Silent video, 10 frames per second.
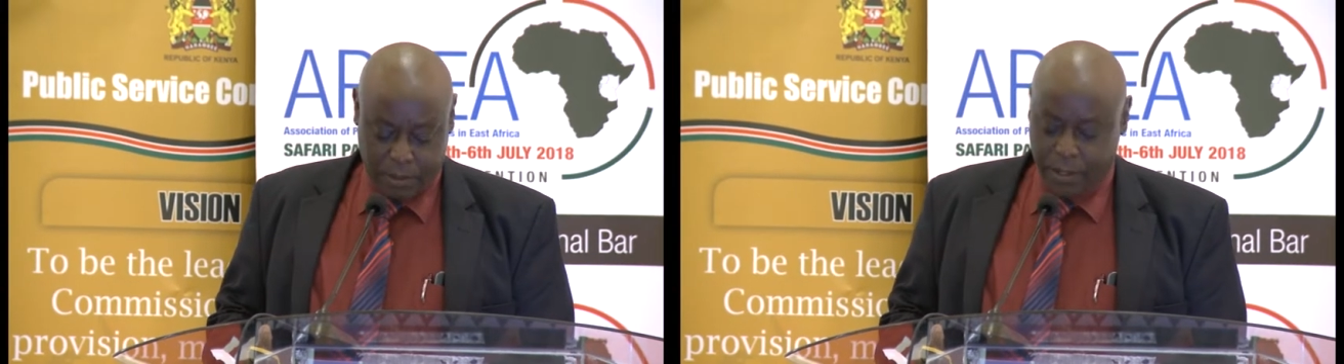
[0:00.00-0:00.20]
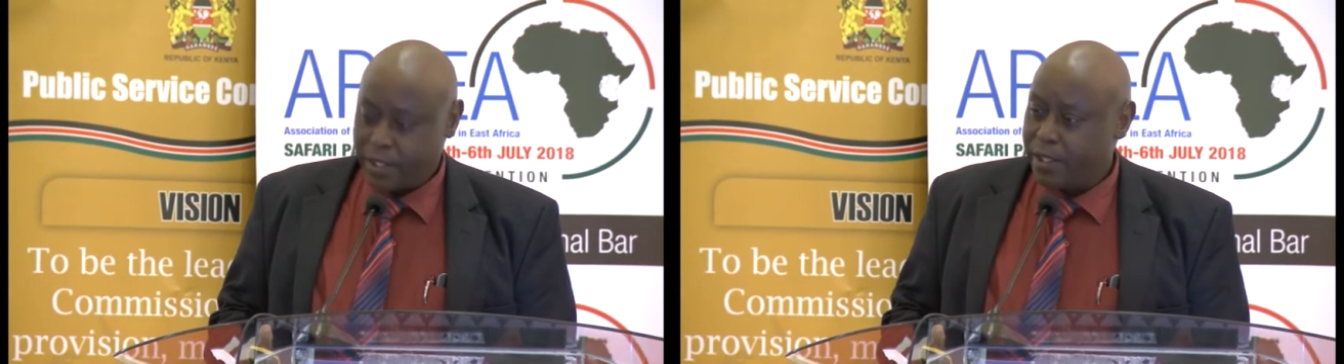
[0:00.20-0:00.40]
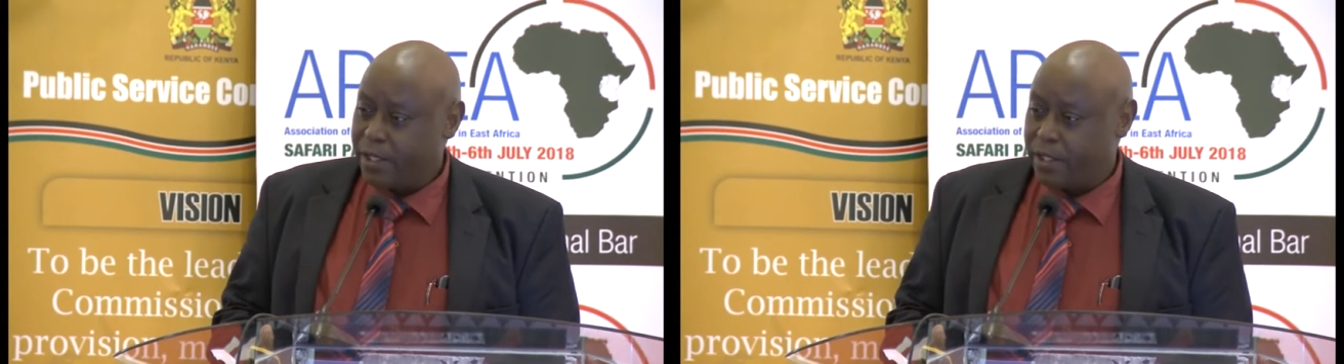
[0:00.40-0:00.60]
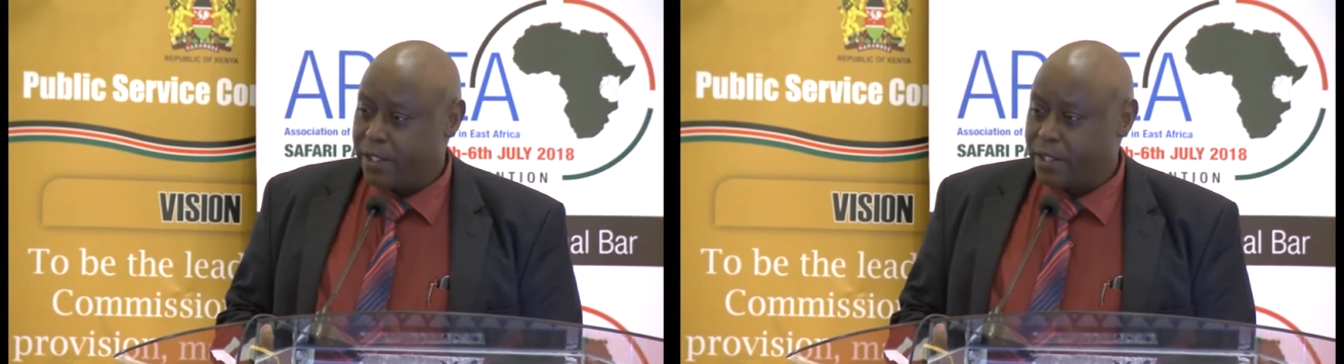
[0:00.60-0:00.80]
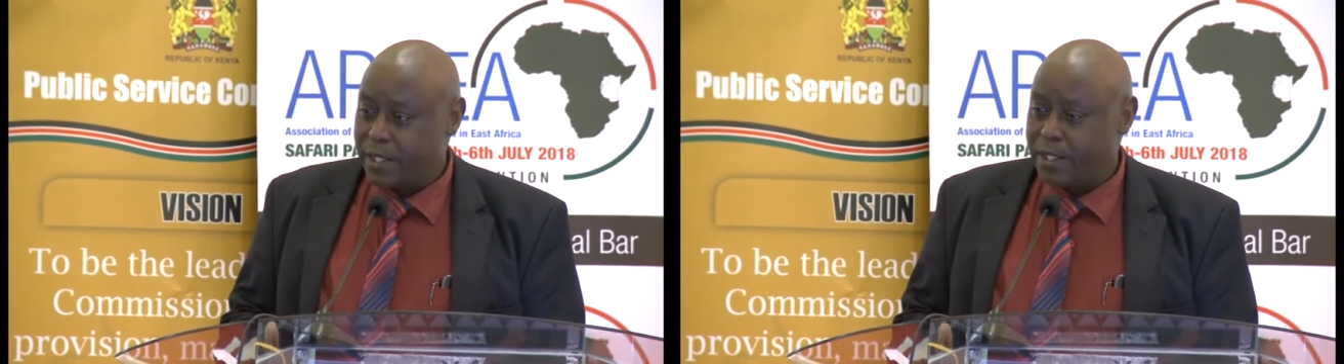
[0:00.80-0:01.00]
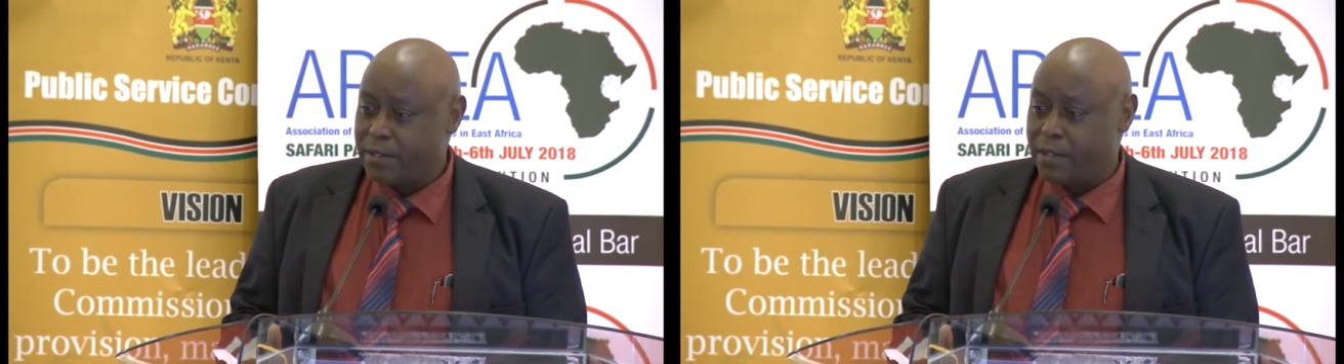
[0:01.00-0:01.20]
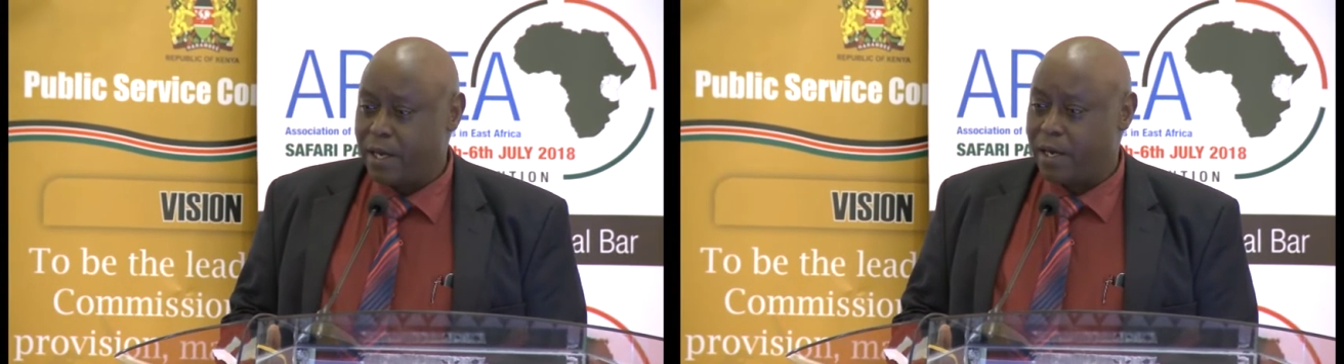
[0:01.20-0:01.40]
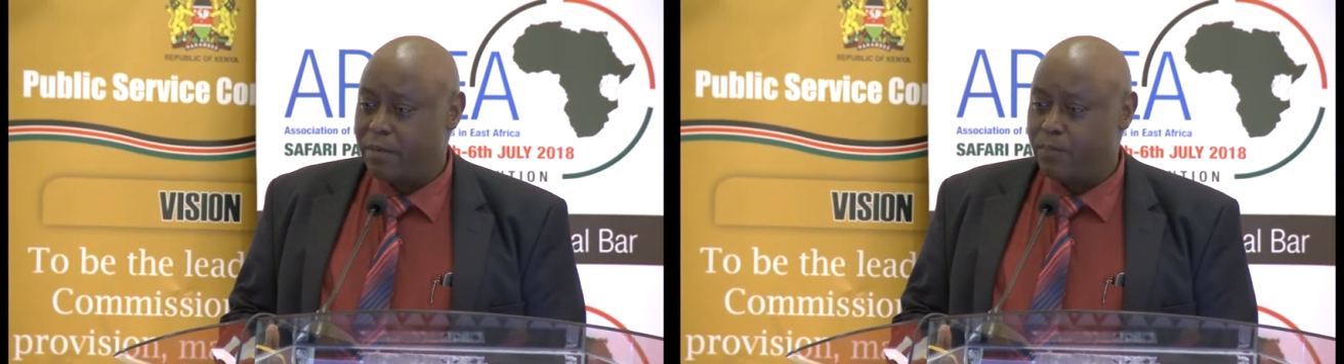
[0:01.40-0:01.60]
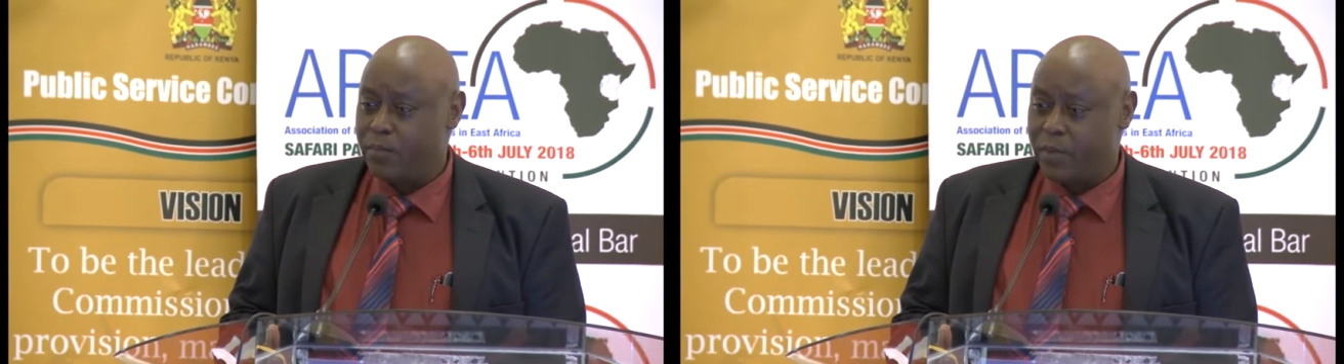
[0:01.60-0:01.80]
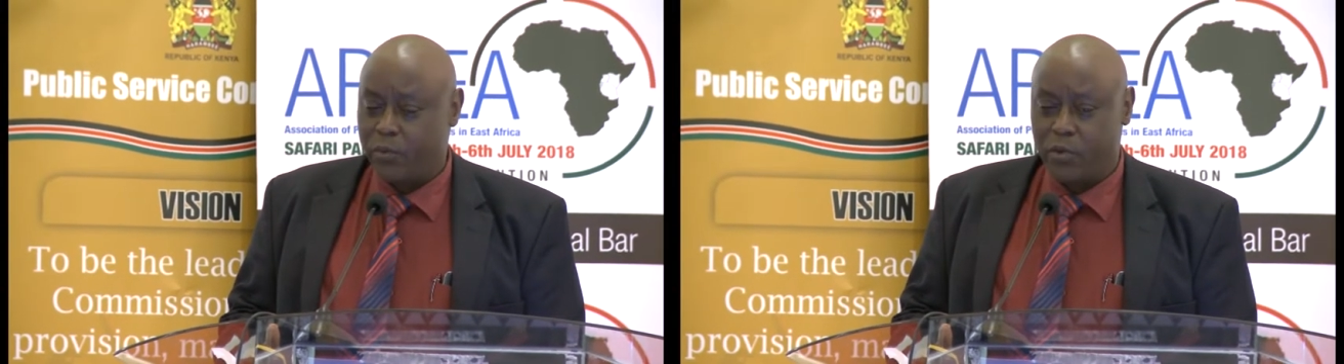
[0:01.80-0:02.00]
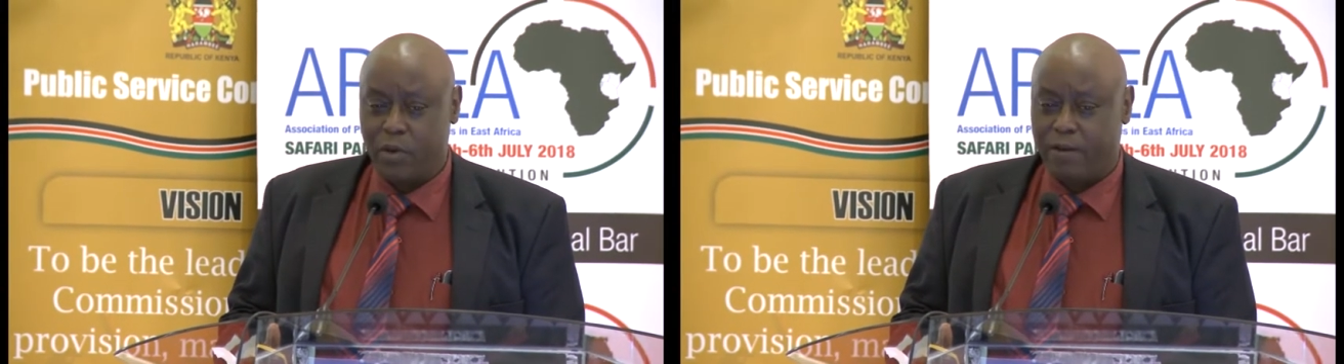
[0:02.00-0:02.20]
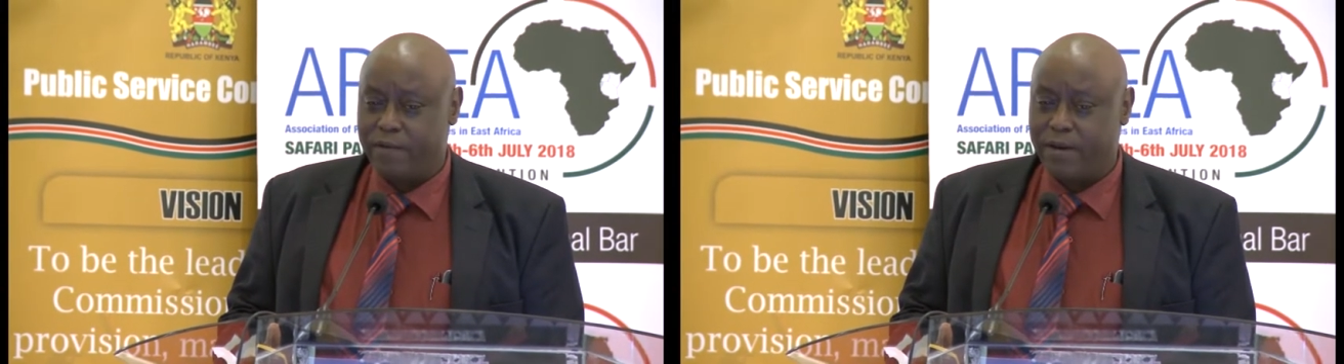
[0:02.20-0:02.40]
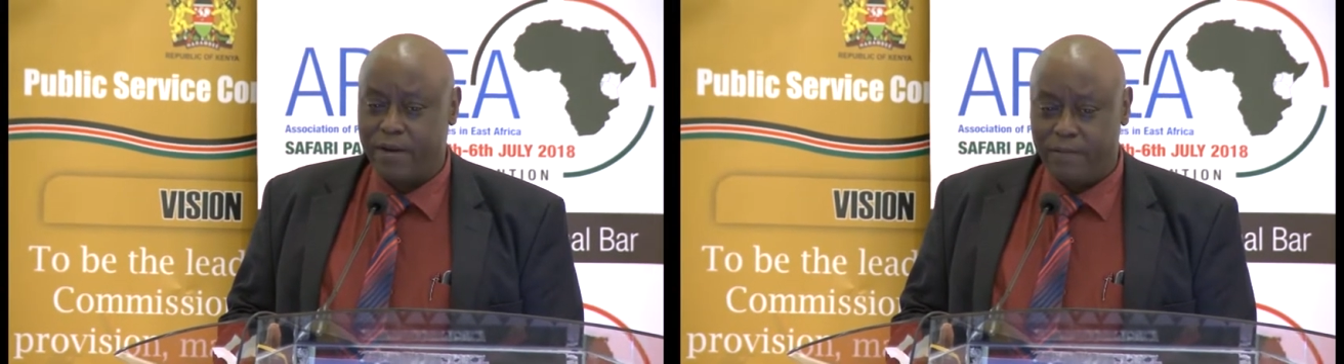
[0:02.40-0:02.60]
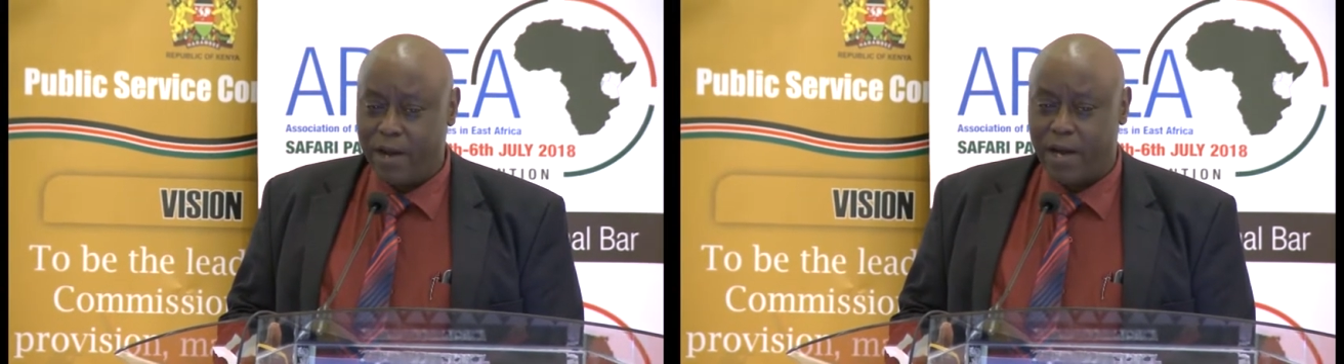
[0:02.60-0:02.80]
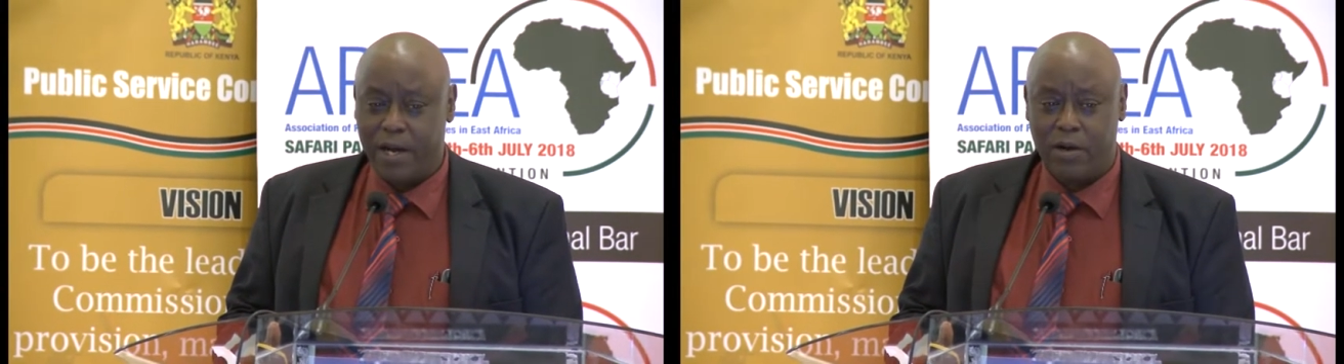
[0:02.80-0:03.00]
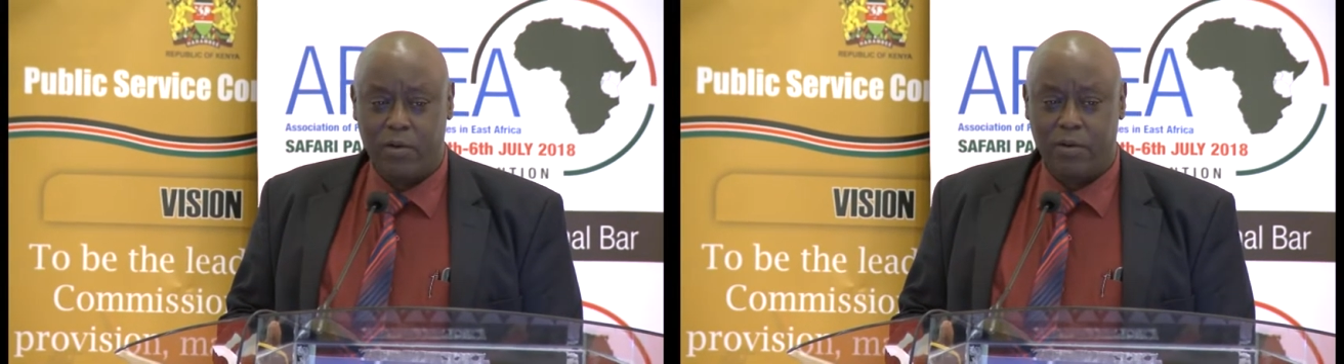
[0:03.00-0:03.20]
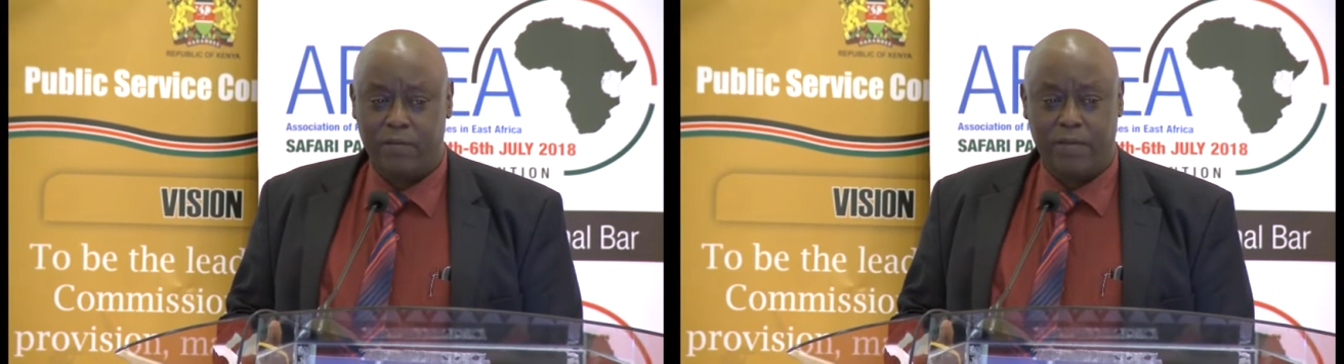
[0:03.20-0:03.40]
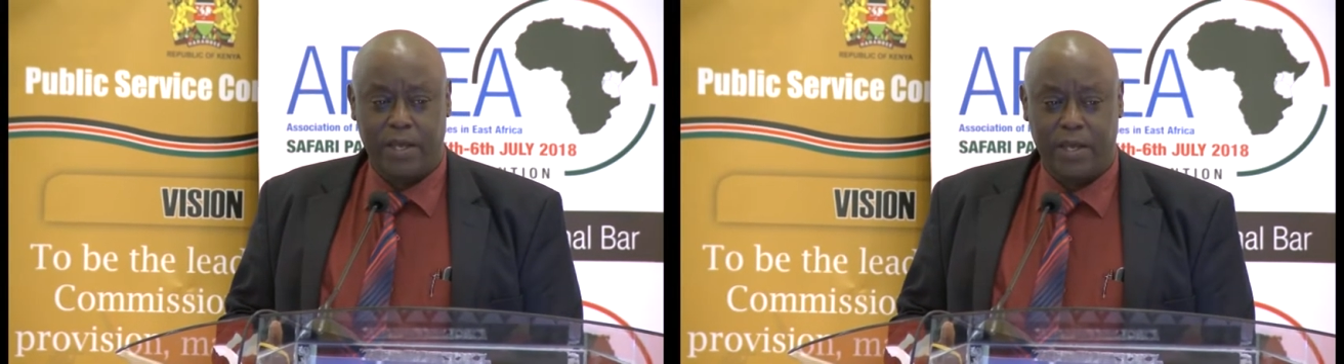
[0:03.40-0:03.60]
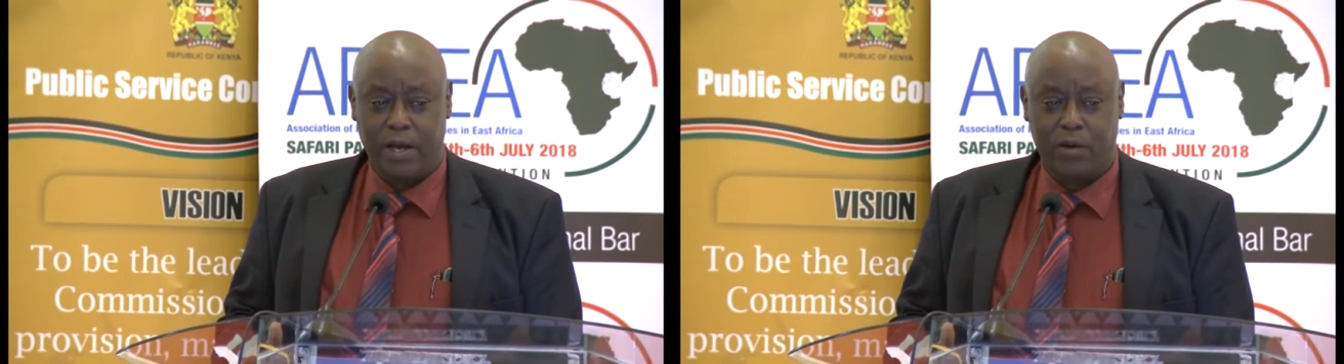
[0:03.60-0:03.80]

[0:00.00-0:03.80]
The giri eaters are people you have never heard of. They are